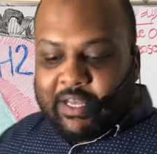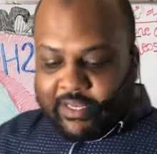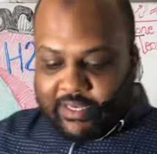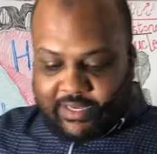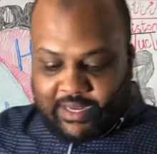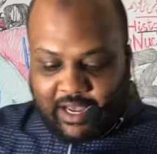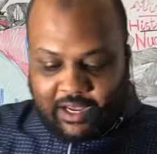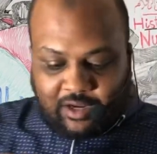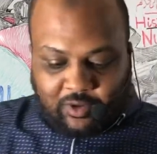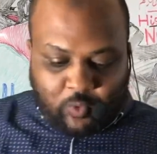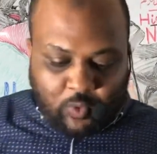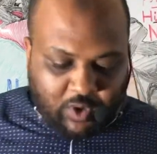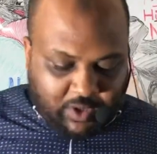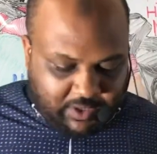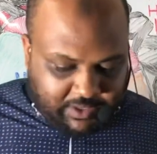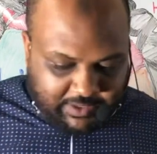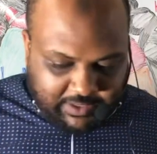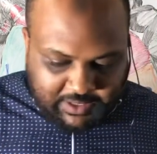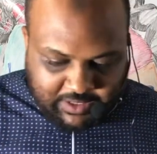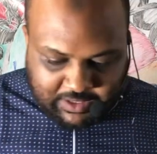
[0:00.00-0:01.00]
not
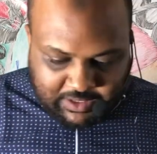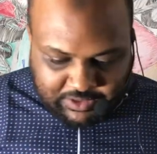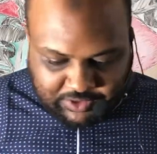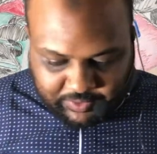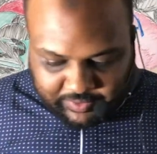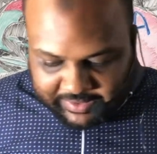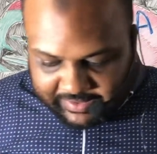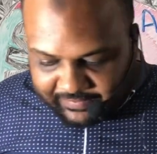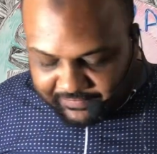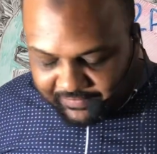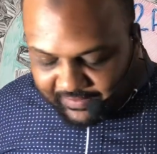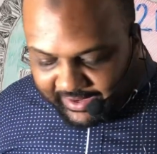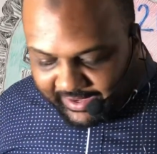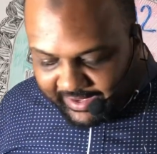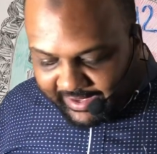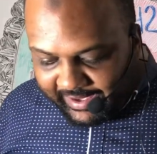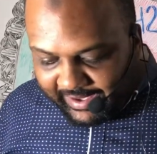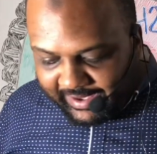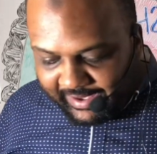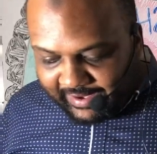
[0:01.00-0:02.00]
1. So if I
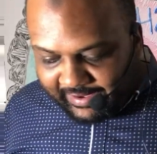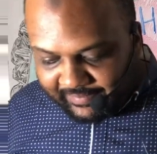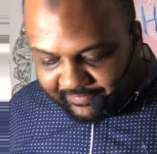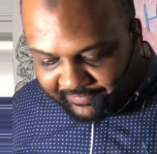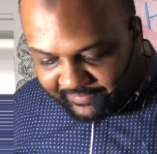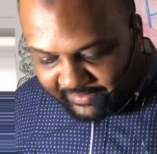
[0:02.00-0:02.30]
have